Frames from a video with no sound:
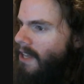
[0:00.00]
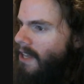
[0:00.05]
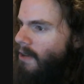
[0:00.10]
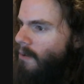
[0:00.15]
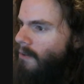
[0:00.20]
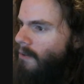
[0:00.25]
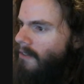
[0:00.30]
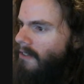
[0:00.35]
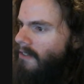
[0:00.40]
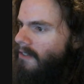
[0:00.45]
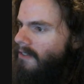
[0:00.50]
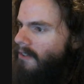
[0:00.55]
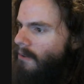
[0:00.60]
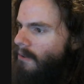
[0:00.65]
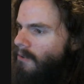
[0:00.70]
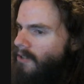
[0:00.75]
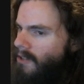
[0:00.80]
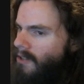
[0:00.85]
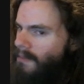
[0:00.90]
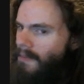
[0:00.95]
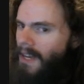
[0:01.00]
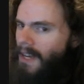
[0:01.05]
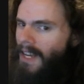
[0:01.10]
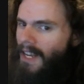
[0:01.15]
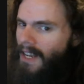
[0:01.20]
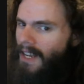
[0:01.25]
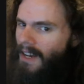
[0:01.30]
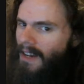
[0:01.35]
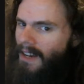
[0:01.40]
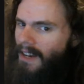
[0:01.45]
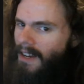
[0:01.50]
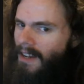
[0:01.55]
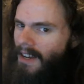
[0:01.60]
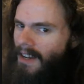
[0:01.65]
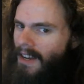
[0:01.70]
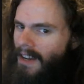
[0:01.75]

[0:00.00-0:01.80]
uses social media